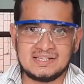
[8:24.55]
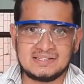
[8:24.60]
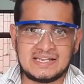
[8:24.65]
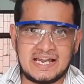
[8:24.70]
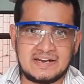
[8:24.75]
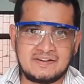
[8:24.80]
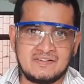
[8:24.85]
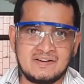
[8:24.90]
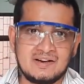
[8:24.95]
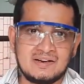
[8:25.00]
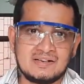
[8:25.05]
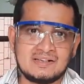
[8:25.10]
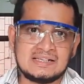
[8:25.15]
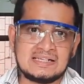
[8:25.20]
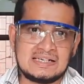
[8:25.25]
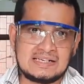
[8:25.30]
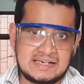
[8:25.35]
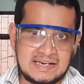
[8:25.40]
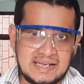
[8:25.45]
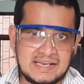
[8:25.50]
That will
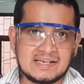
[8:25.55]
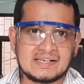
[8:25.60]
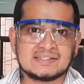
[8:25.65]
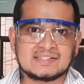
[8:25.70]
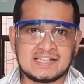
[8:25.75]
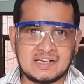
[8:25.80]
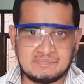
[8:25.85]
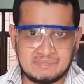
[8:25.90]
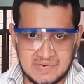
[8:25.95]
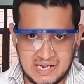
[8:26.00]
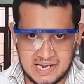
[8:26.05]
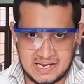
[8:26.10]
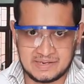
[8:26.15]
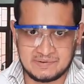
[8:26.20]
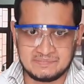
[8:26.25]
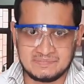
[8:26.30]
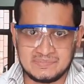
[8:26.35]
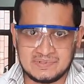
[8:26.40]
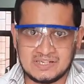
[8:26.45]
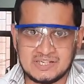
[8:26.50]
take some
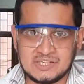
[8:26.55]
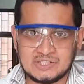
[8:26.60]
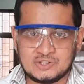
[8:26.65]
time.